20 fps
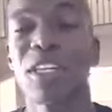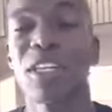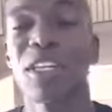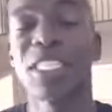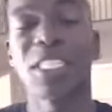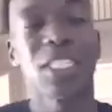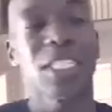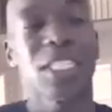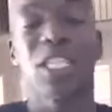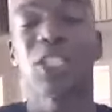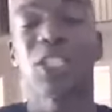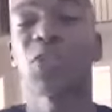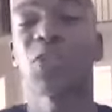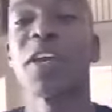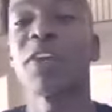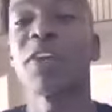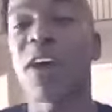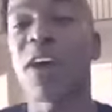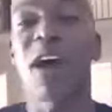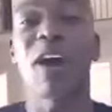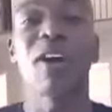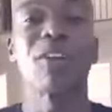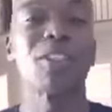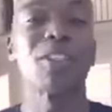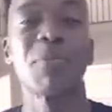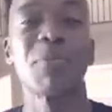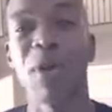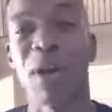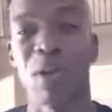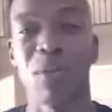let's just say
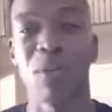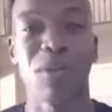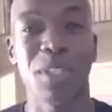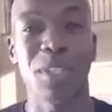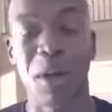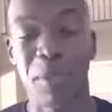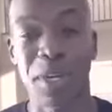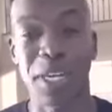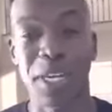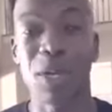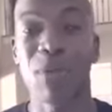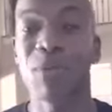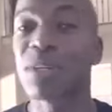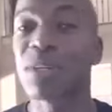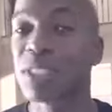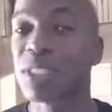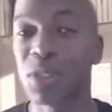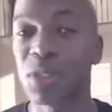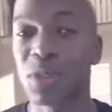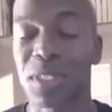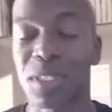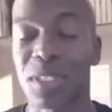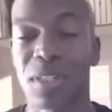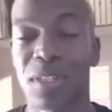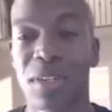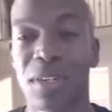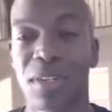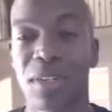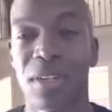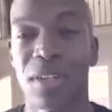$2,500 a month was coming in residually,